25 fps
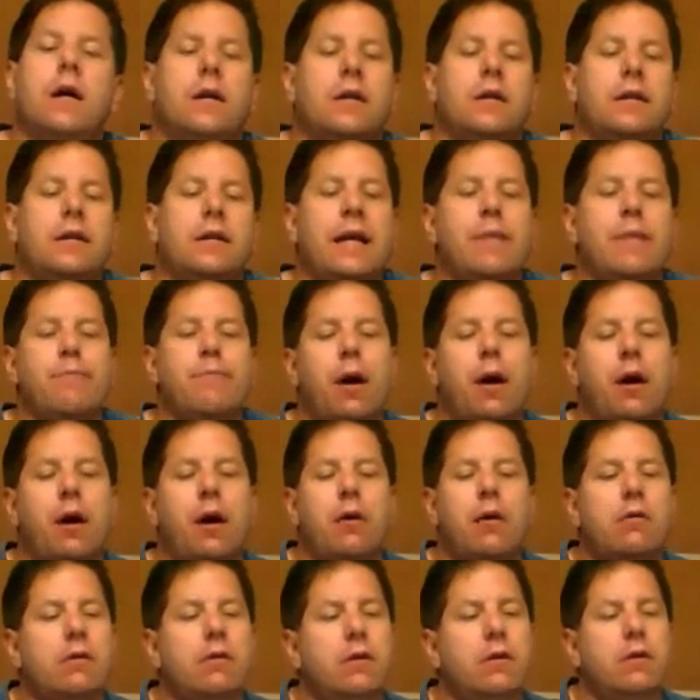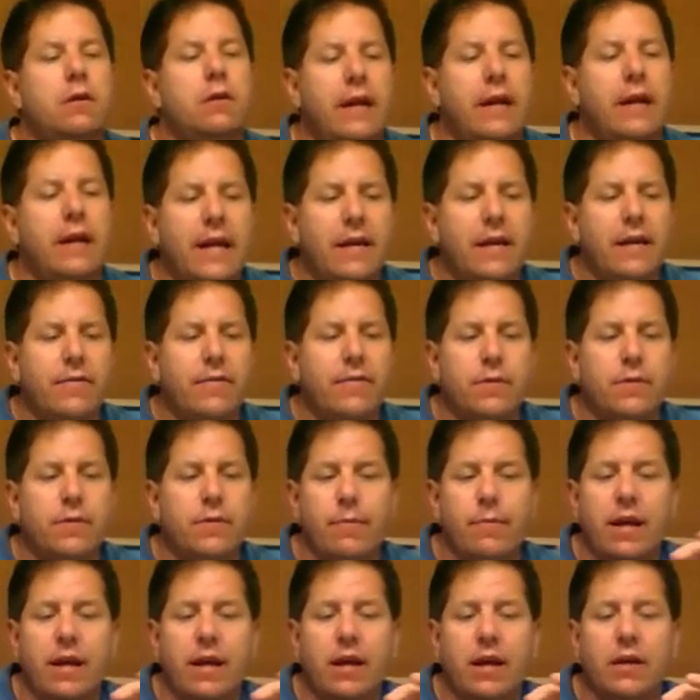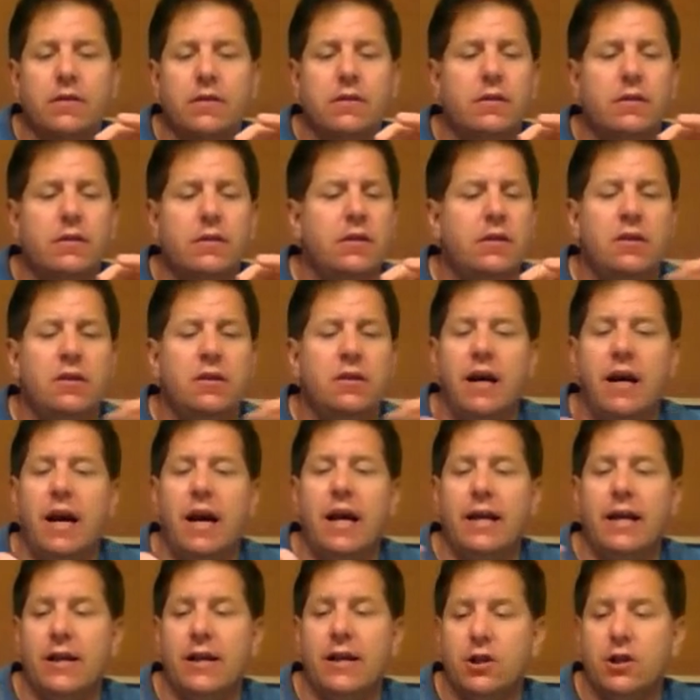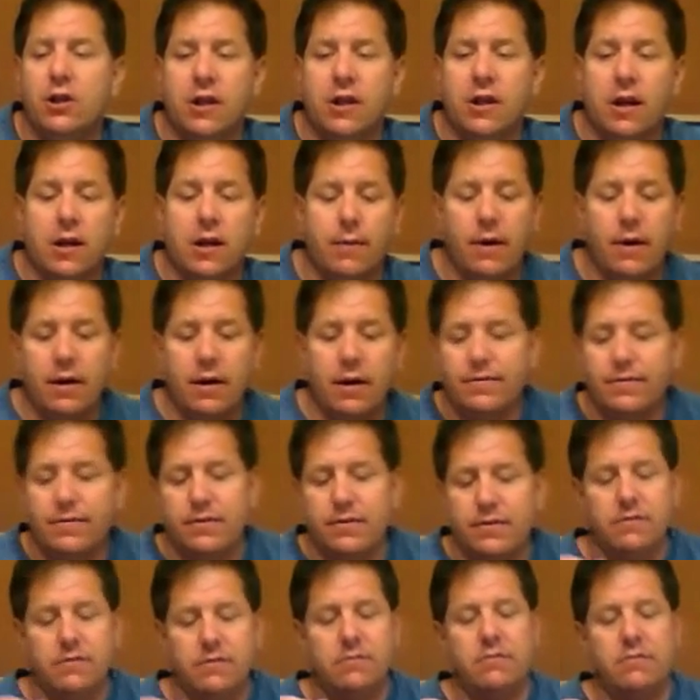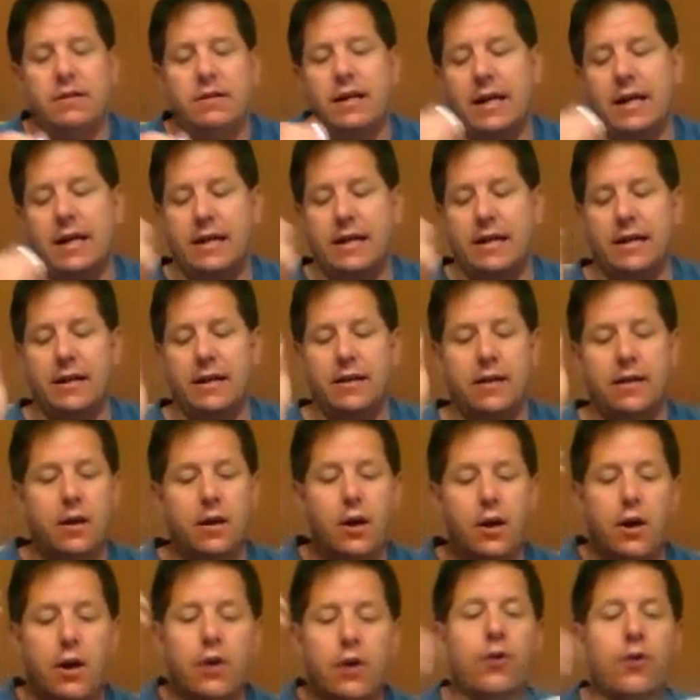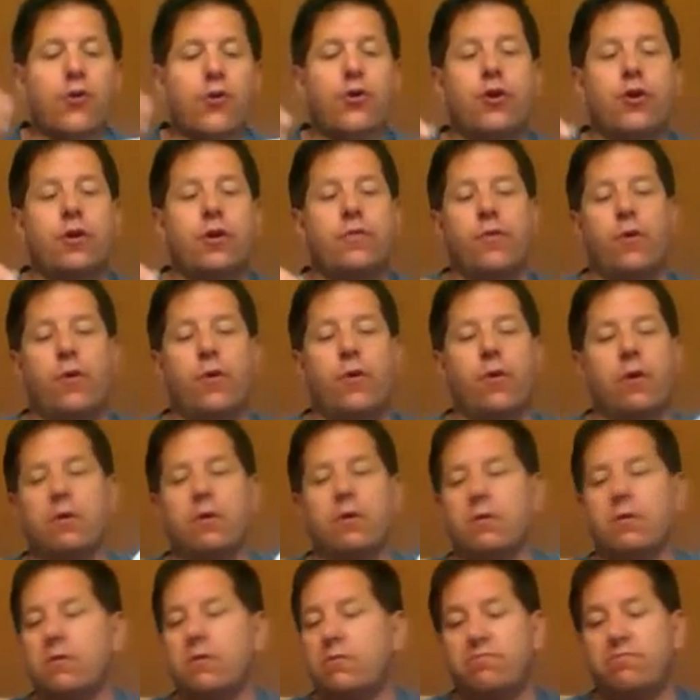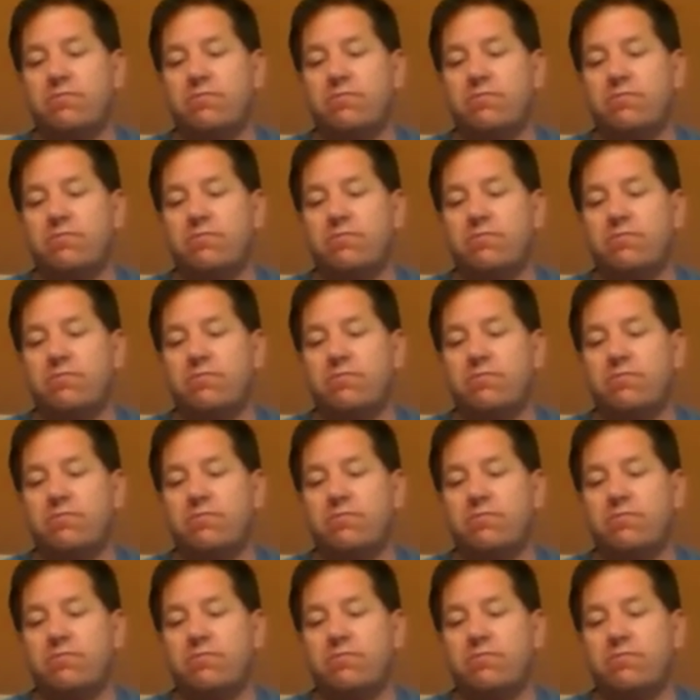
light bar that I get from Tamiya, and I just cut them off, and then they're good for.